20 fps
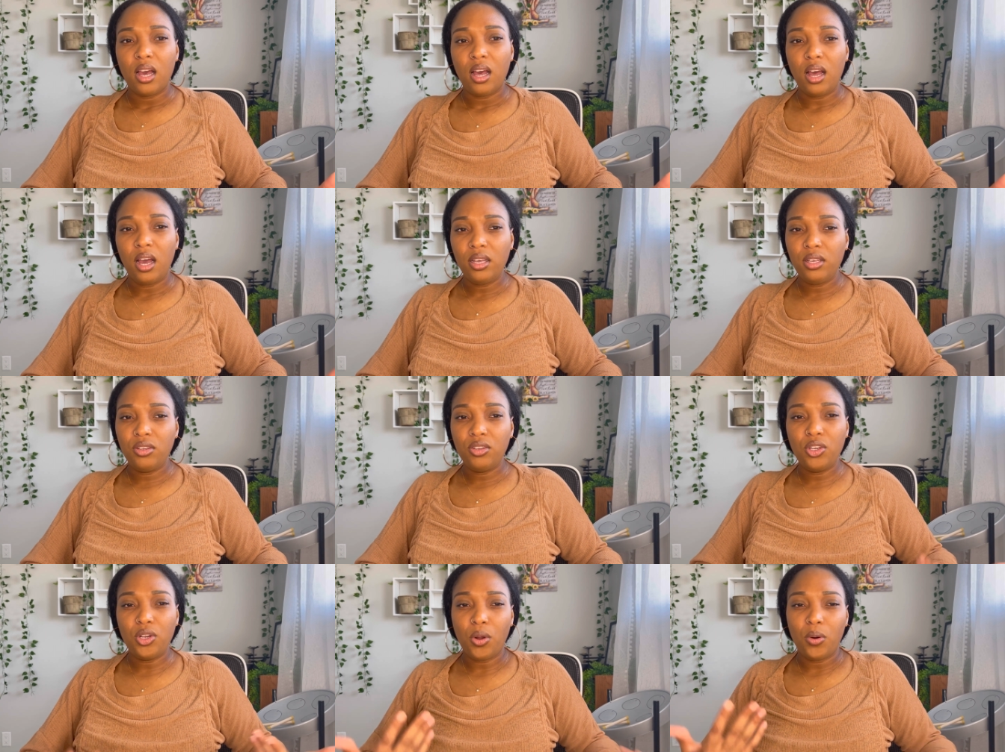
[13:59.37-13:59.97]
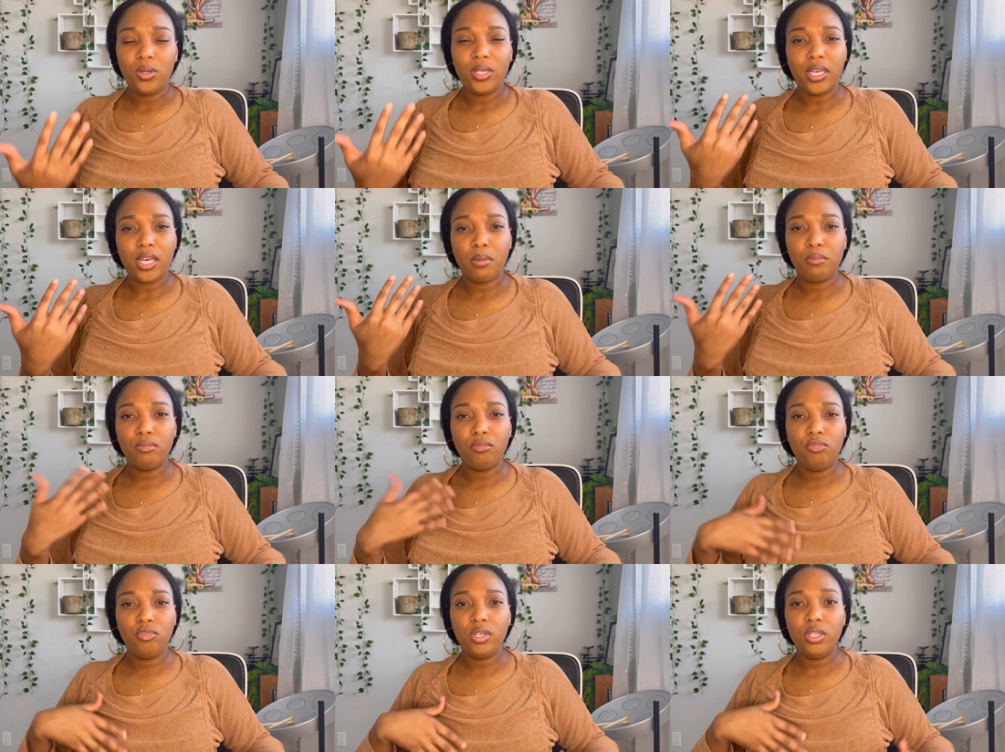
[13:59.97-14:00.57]
you know, like
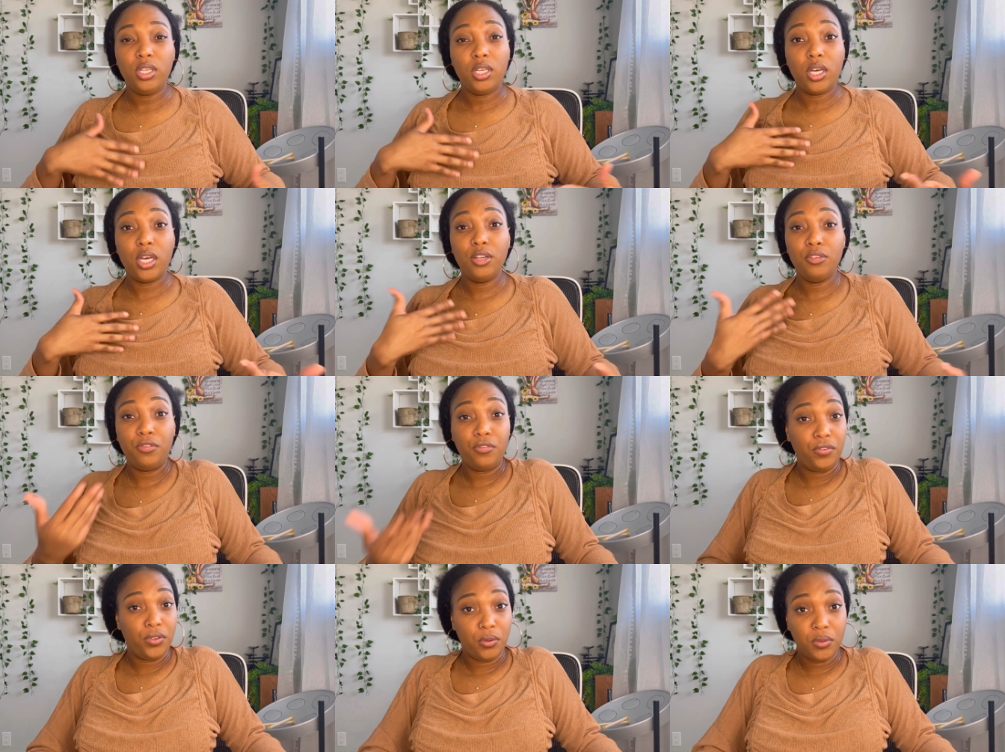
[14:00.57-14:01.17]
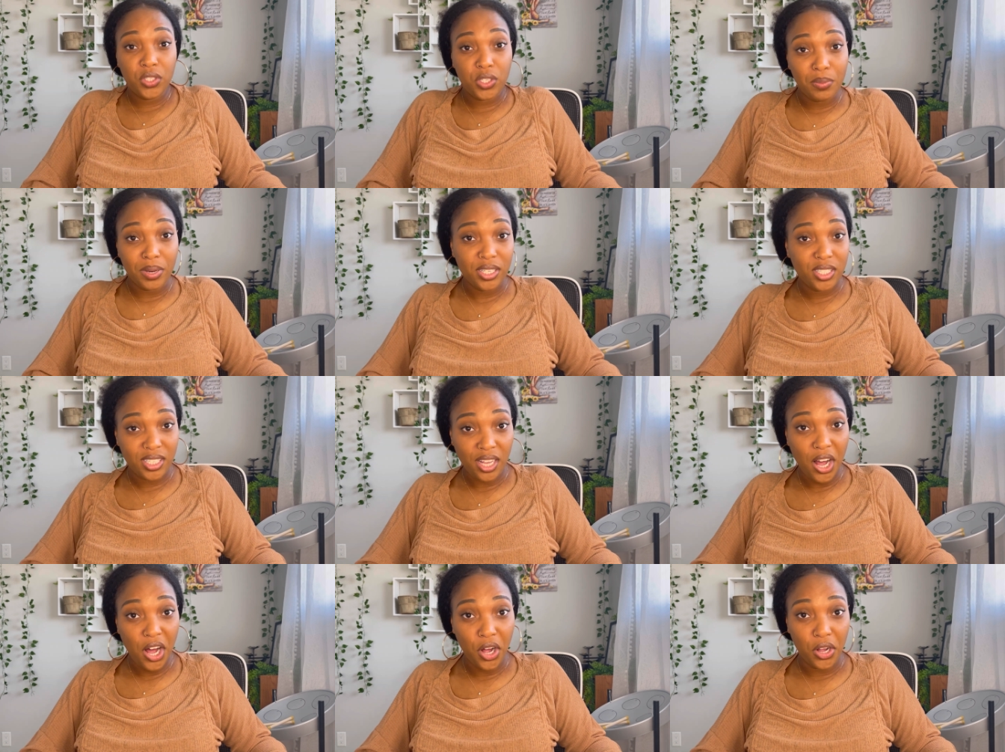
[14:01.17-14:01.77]
I'm really confused
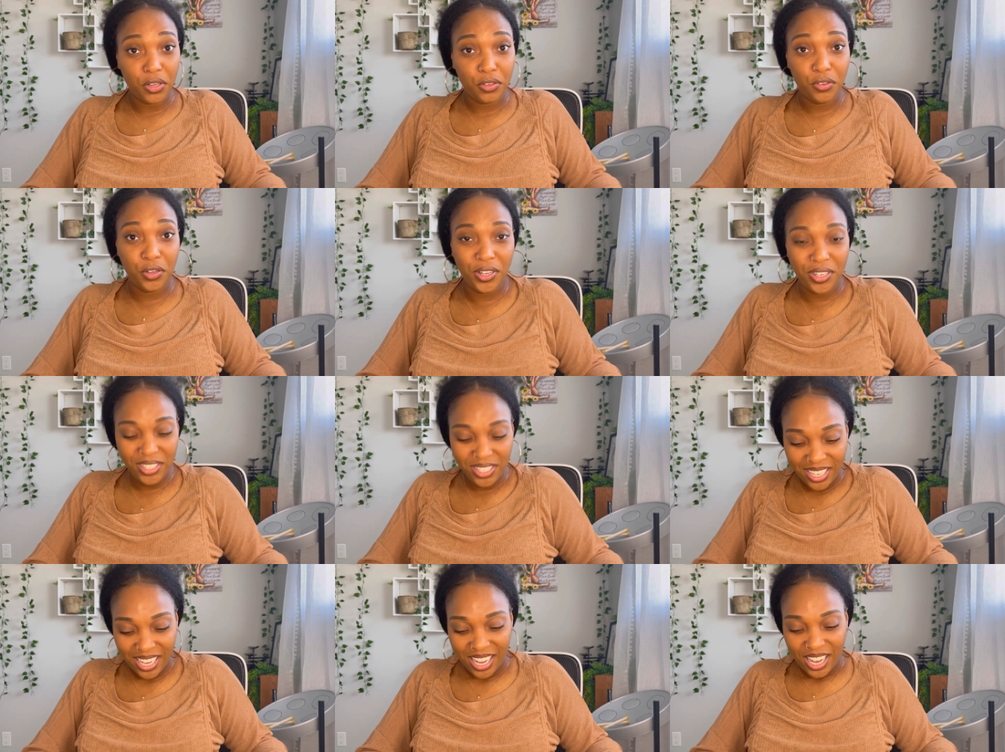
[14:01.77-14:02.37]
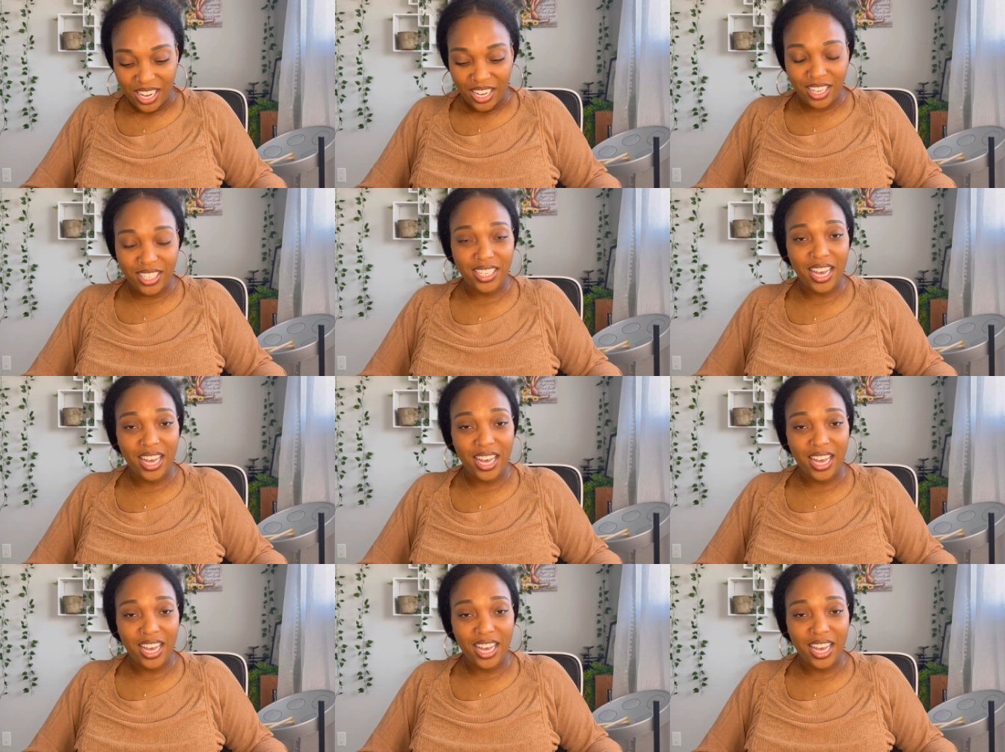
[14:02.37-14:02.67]
myself because